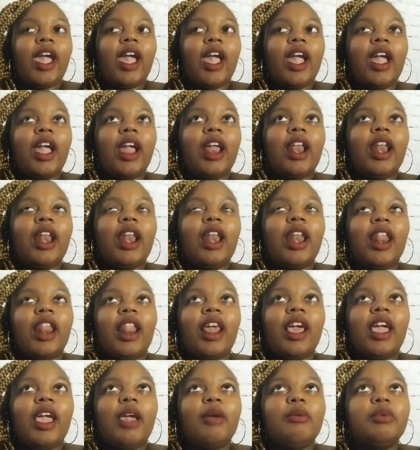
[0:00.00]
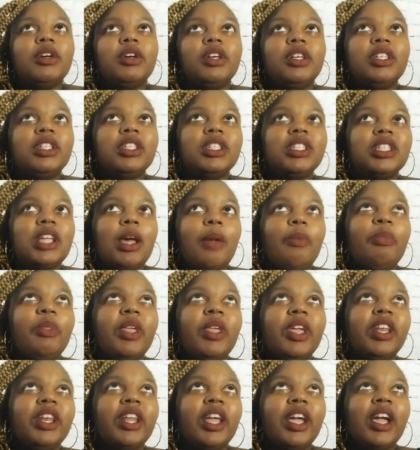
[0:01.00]
and it was
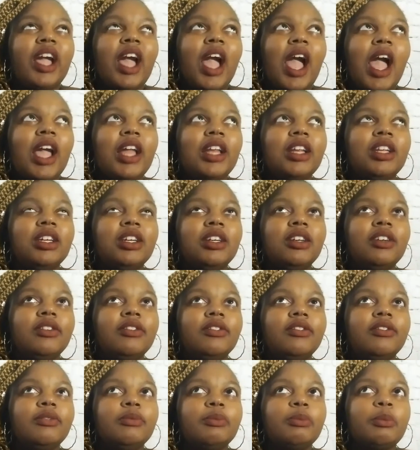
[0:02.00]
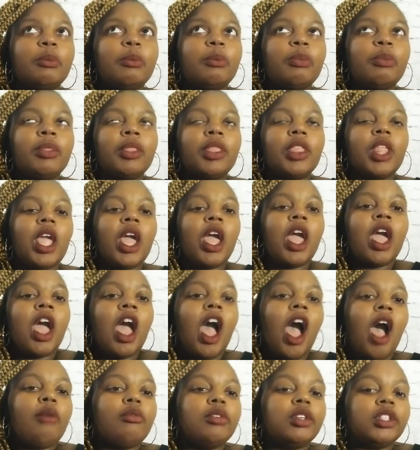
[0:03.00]
something that kind of,
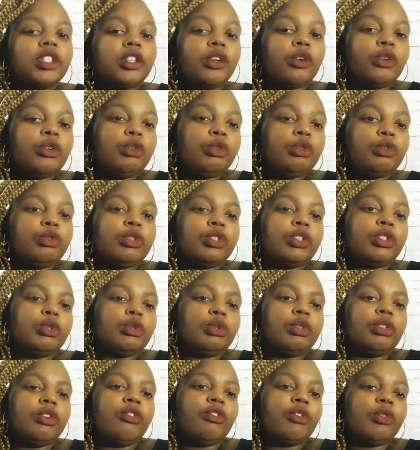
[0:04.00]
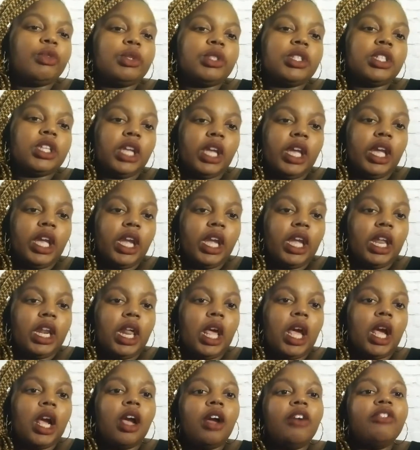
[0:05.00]
I was so used to the
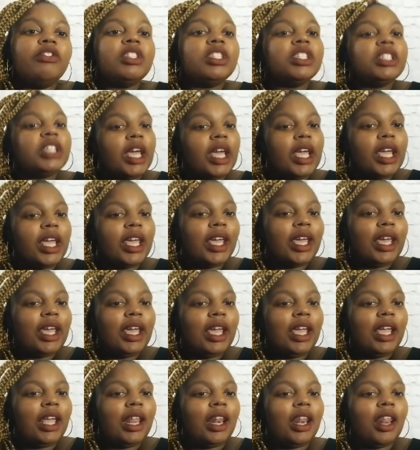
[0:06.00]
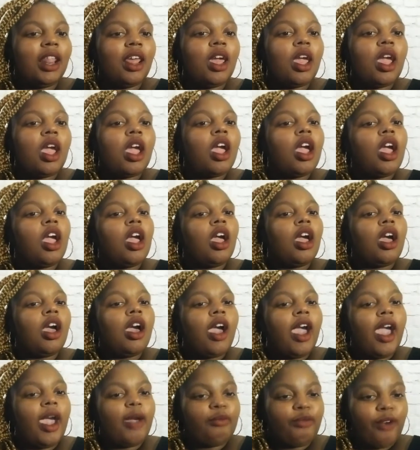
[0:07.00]
routine of taking
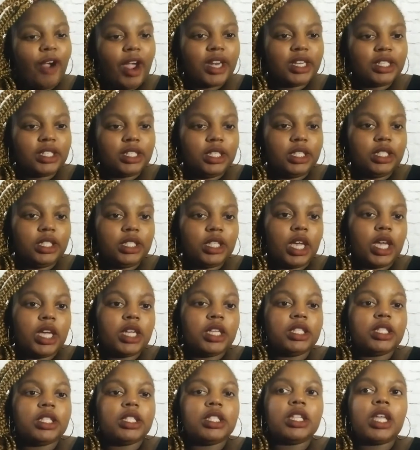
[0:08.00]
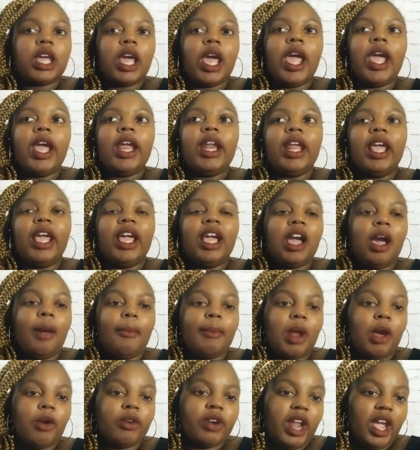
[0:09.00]
a pregnancy test and it
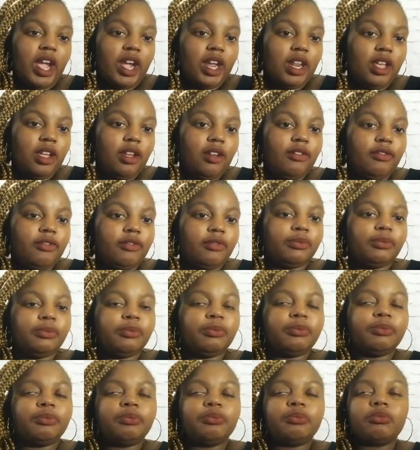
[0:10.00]
coming out negative.